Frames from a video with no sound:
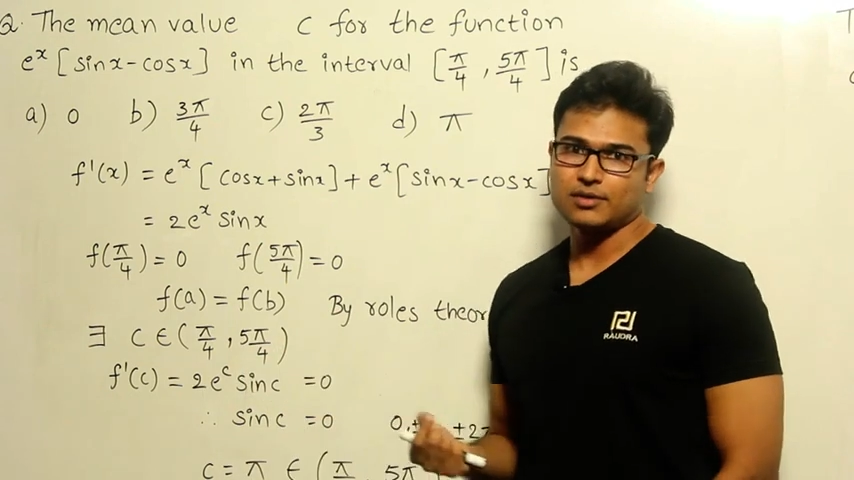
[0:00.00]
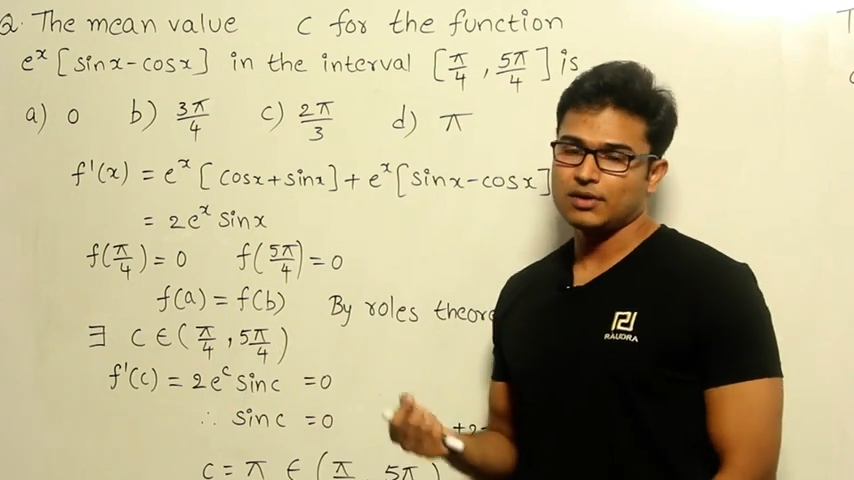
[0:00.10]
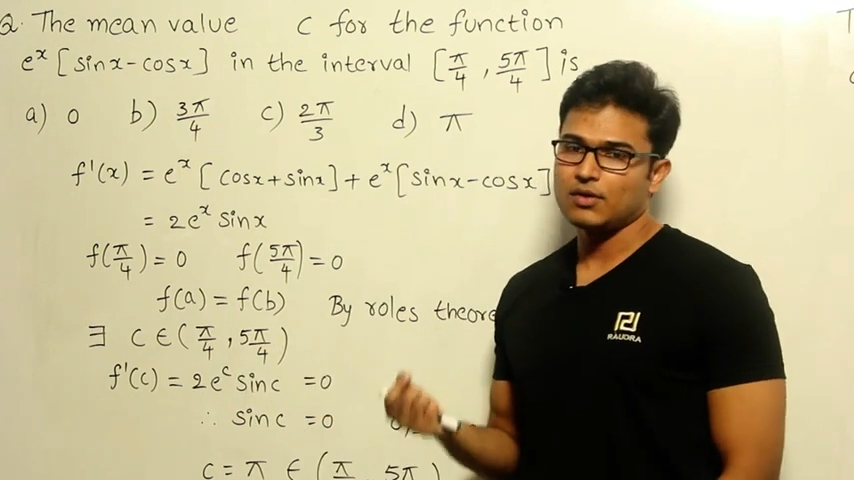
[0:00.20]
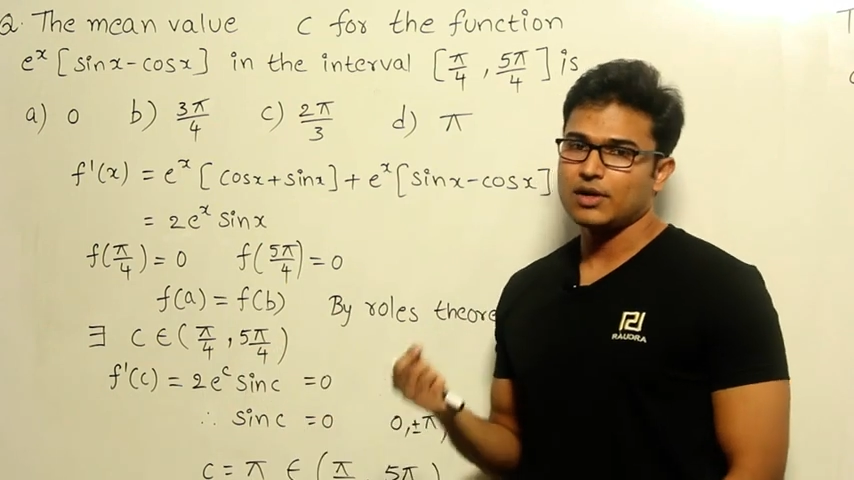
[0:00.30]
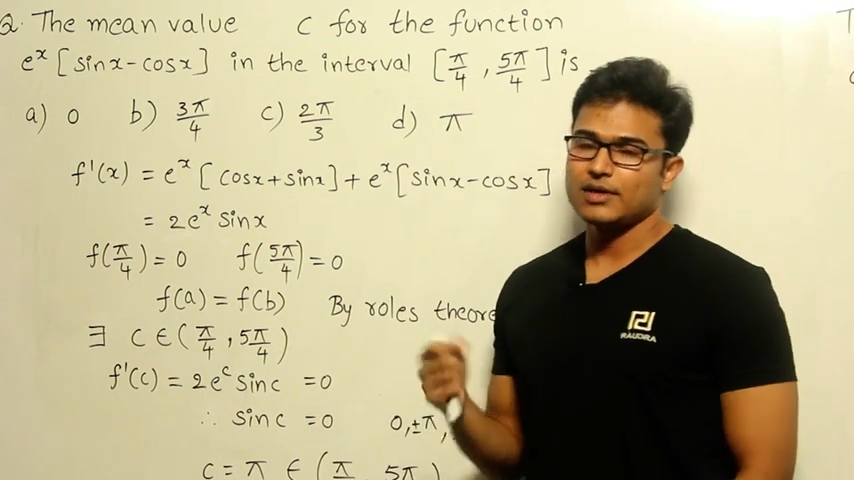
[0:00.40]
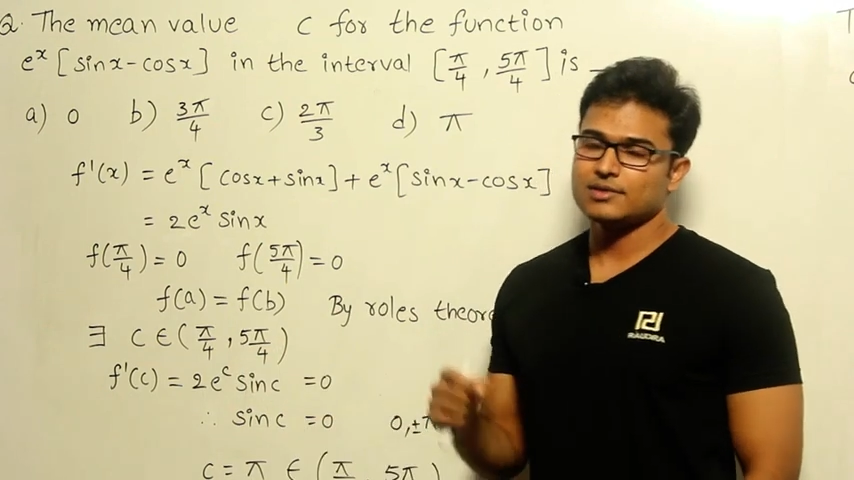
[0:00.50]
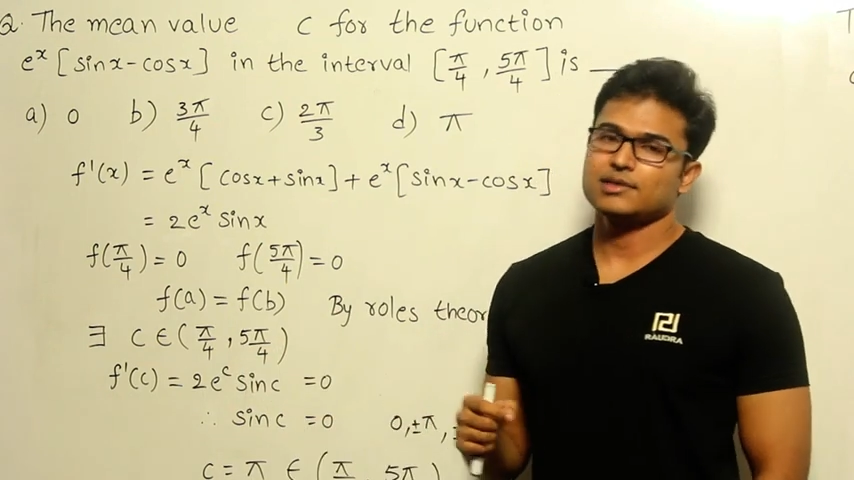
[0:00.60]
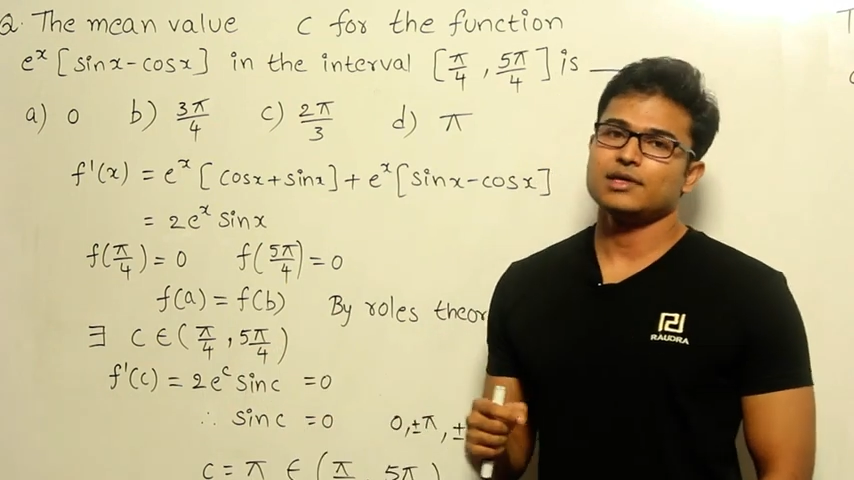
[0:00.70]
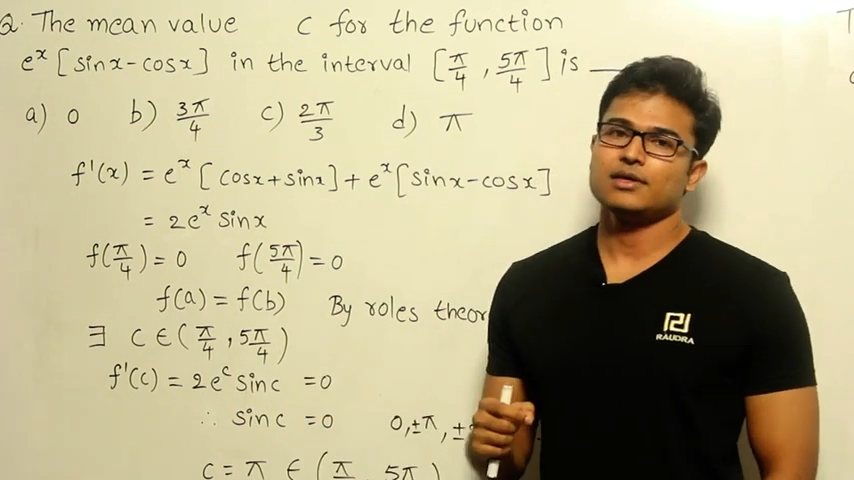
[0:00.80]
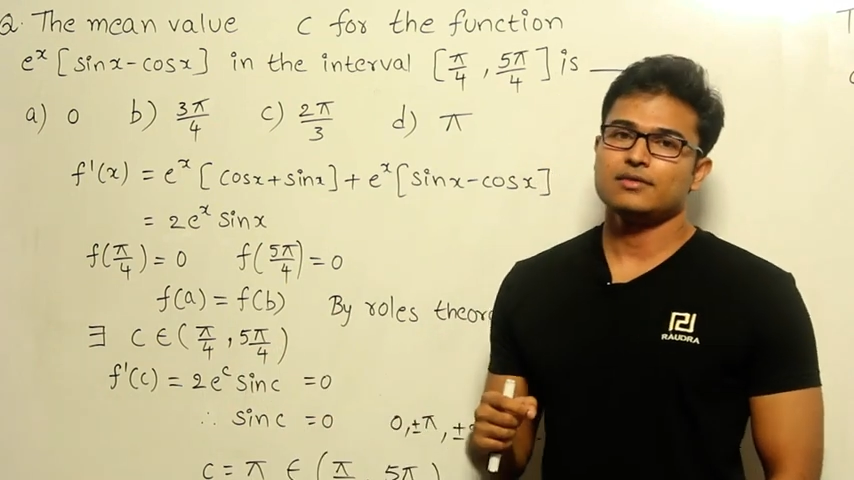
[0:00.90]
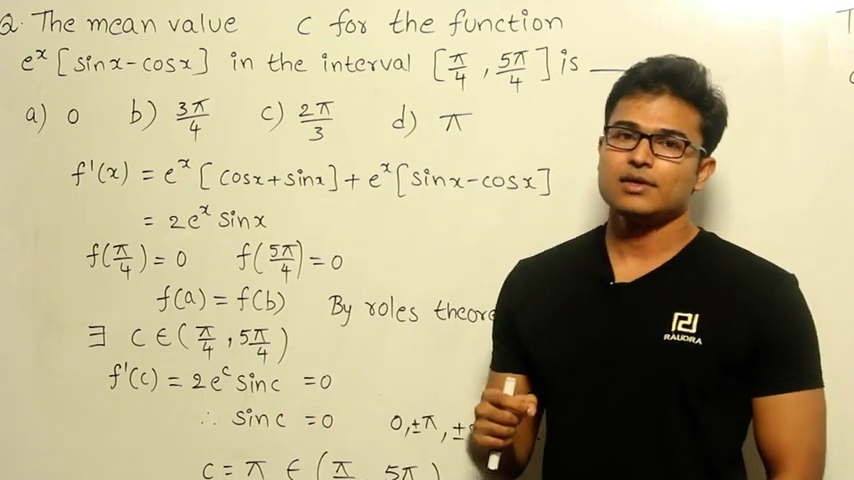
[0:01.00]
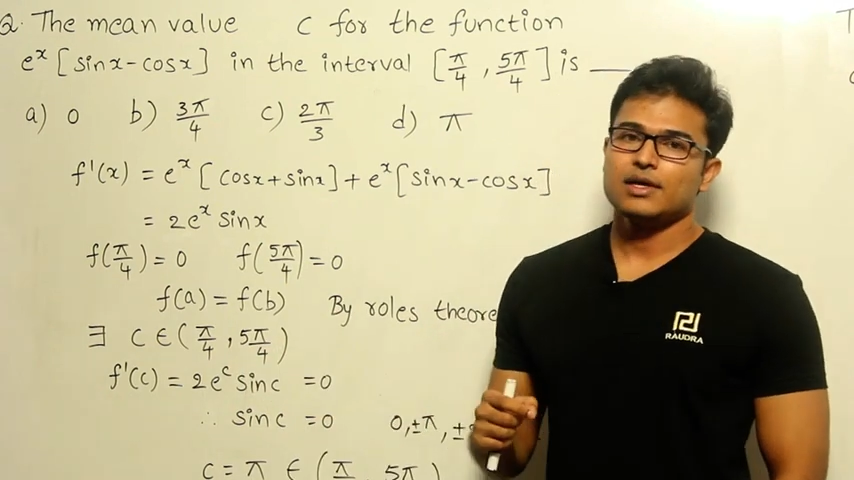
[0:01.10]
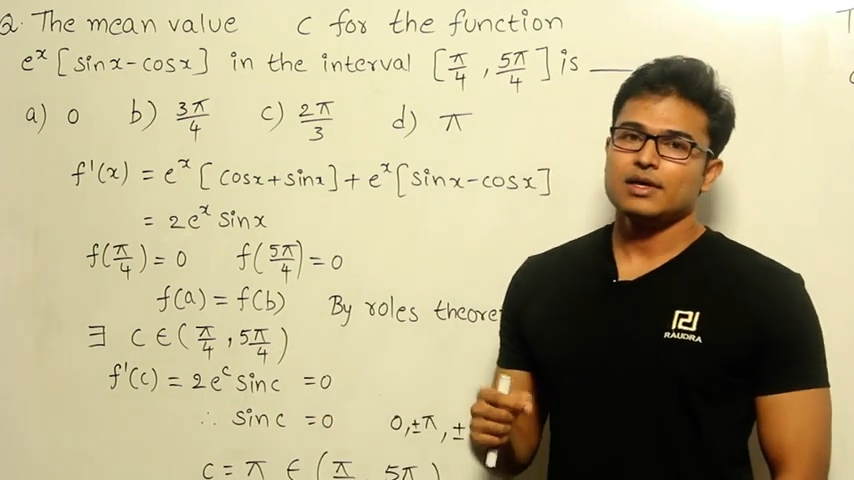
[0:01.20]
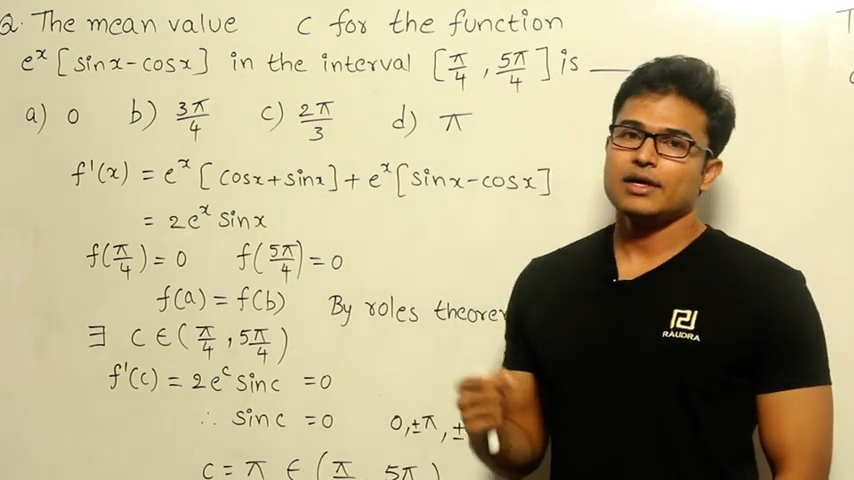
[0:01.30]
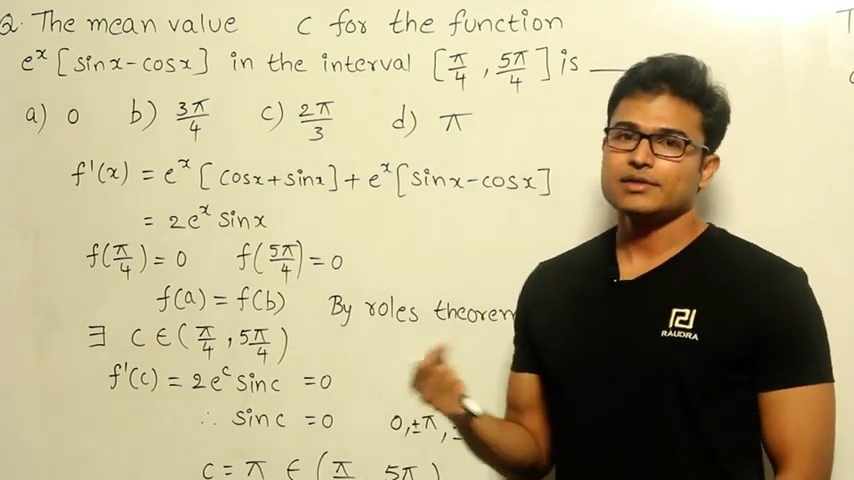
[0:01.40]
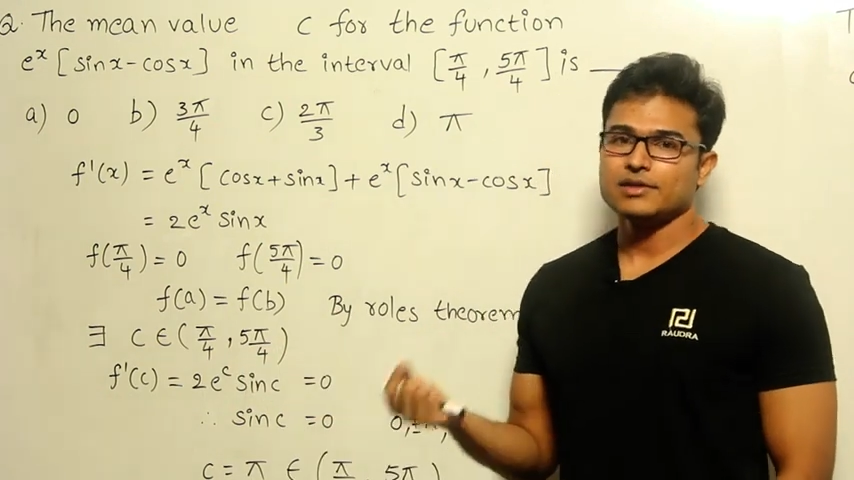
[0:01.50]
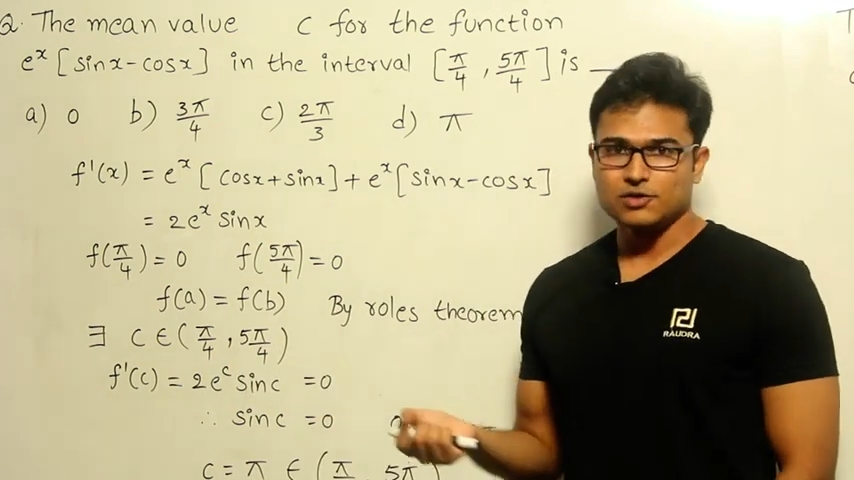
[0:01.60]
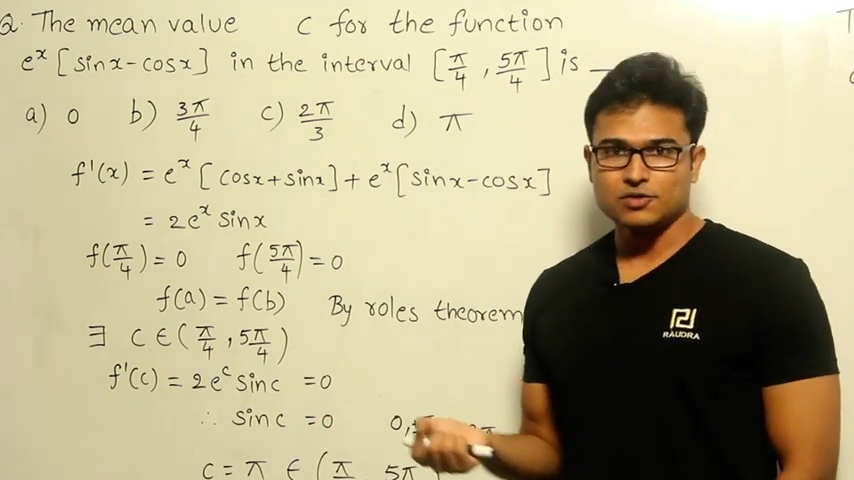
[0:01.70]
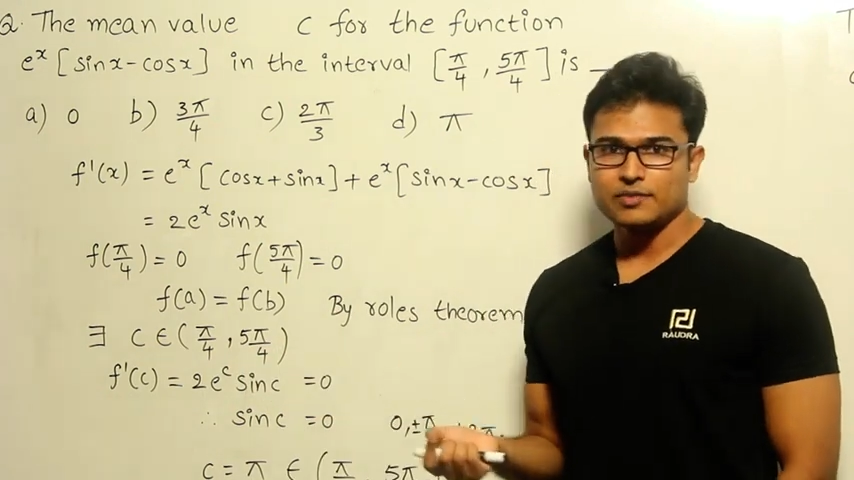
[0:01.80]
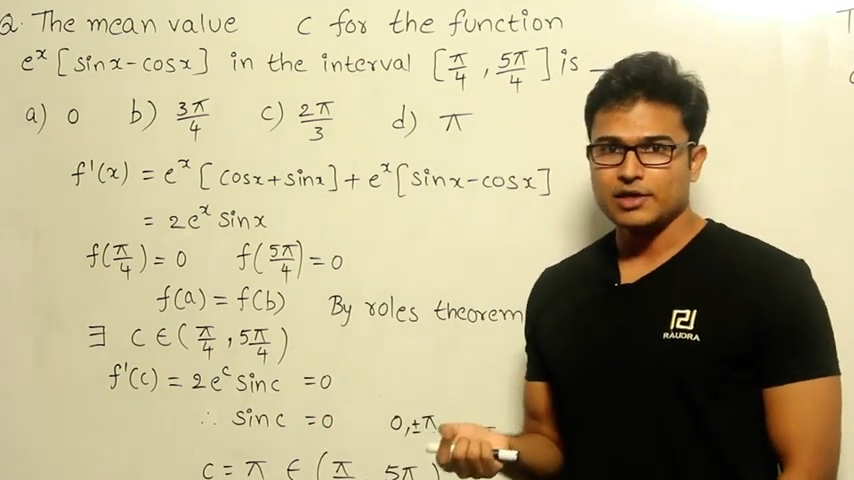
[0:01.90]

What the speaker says: Now let us assume